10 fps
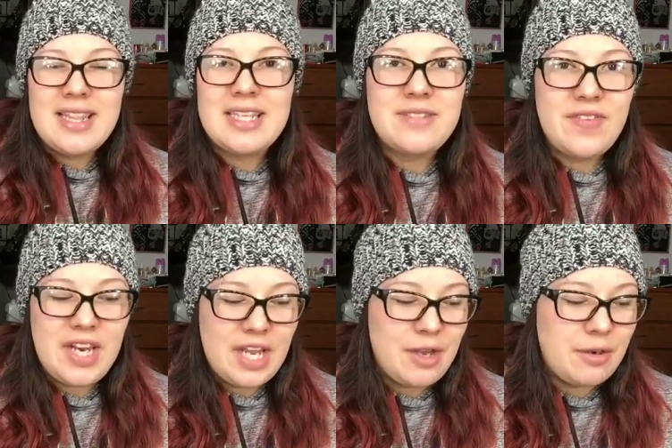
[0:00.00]
this
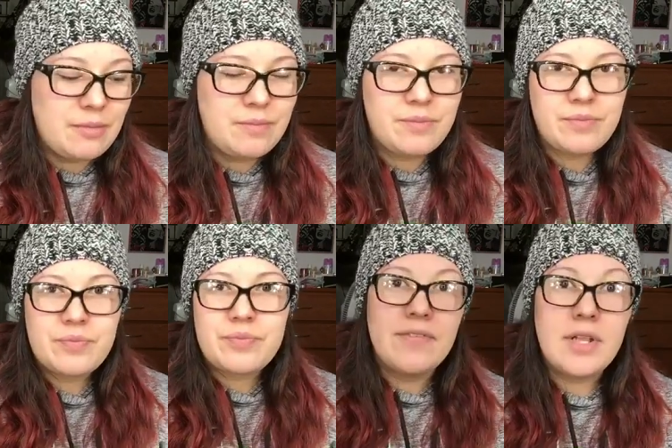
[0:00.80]
video.
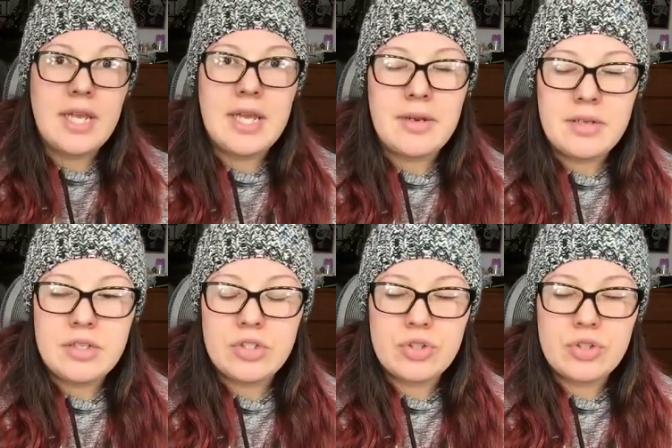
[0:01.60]
Definitely gonna